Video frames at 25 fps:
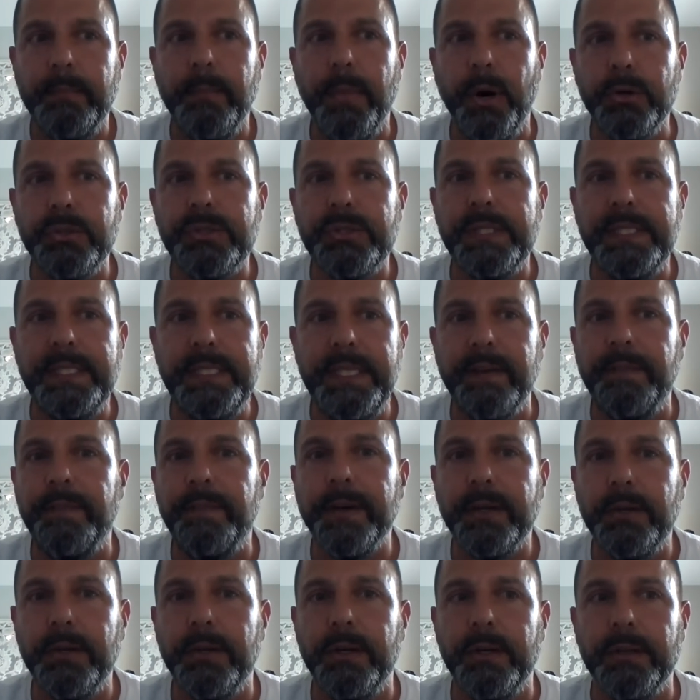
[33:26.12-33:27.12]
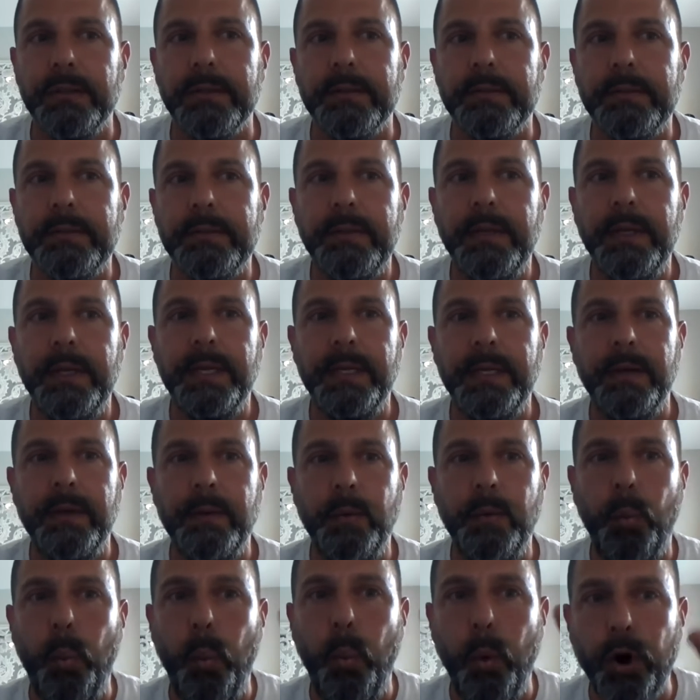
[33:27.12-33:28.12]
most difficult
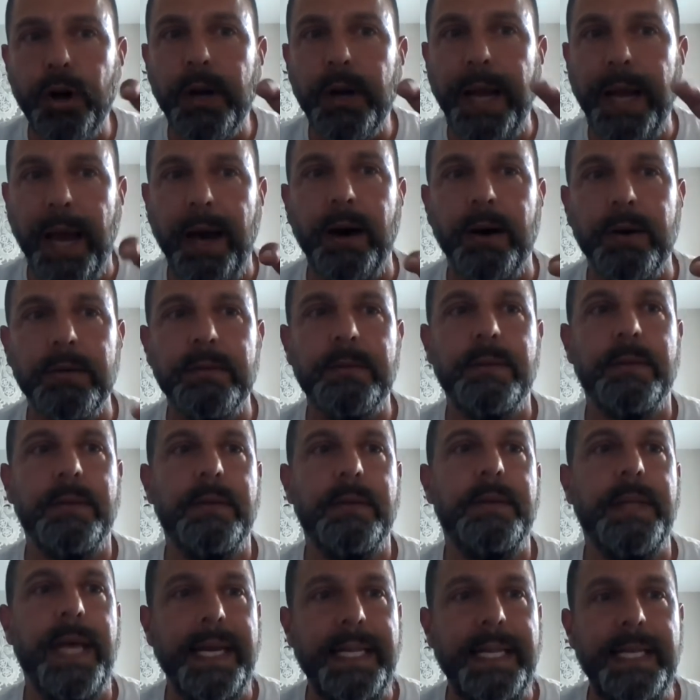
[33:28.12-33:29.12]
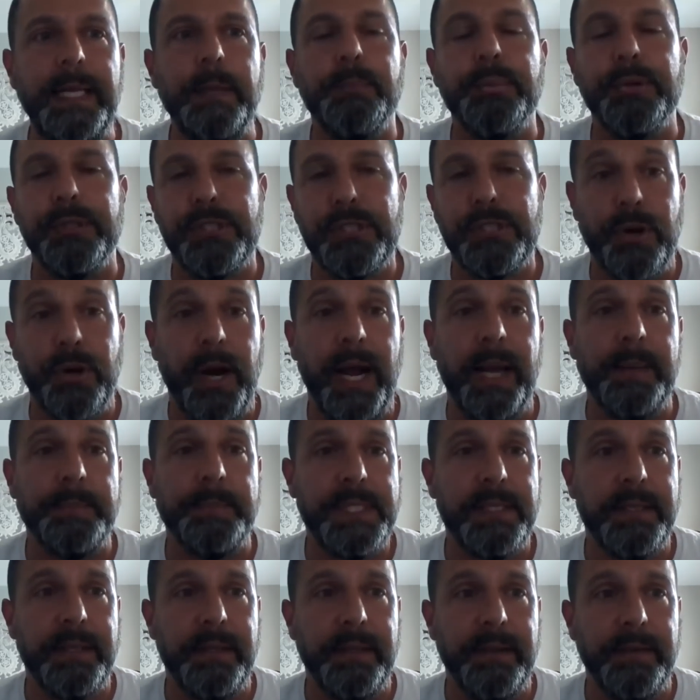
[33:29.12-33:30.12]
workout that he
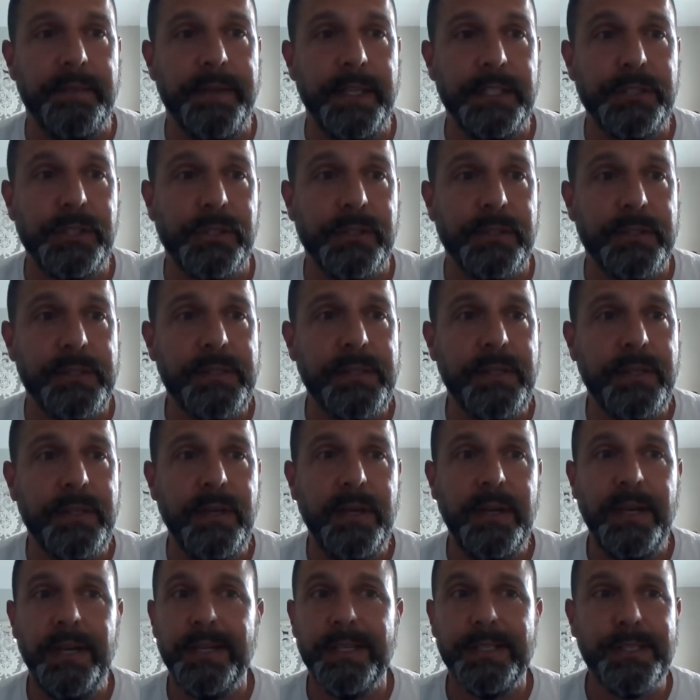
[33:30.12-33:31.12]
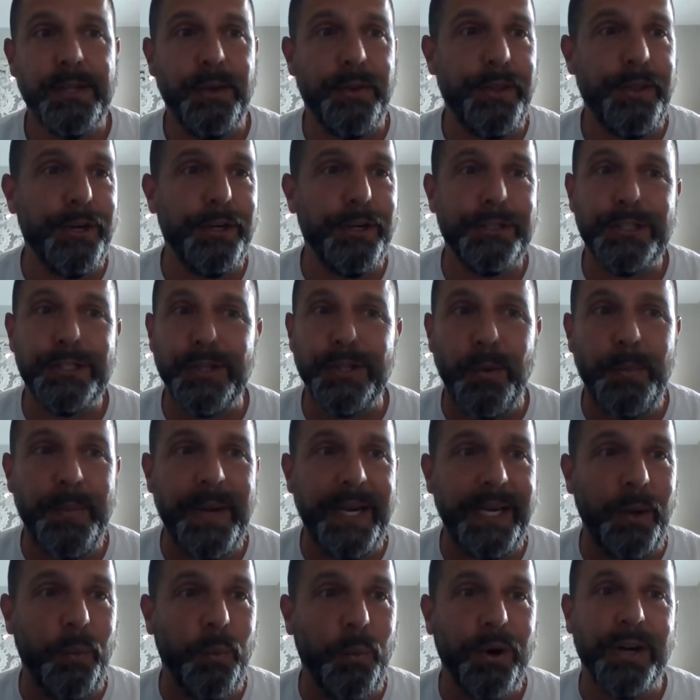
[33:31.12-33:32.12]
prescribes to the officials. So there are so
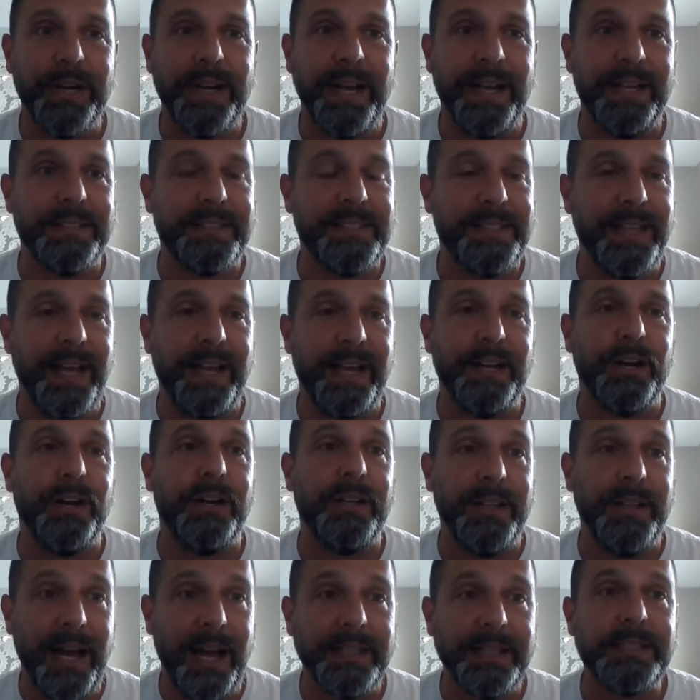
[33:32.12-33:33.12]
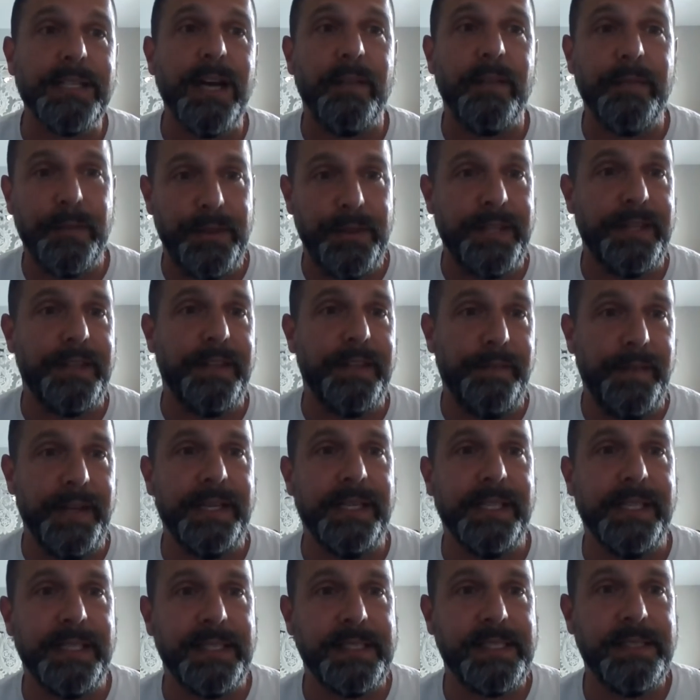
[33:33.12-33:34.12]
many workouts that are a lot tougher than the
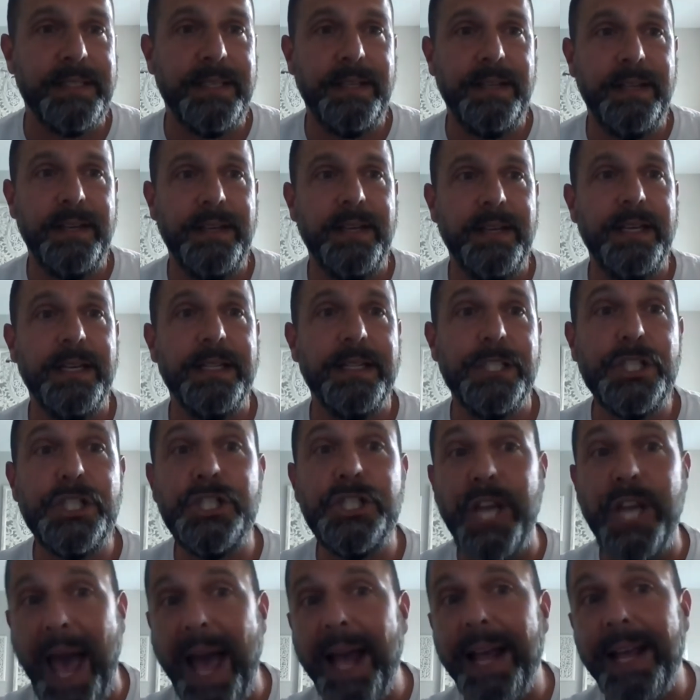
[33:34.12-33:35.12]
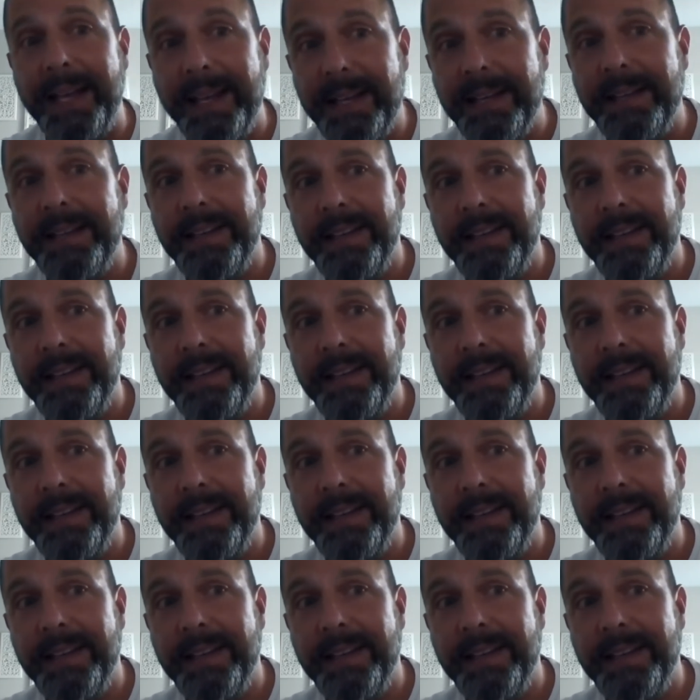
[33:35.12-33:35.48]
fitness check,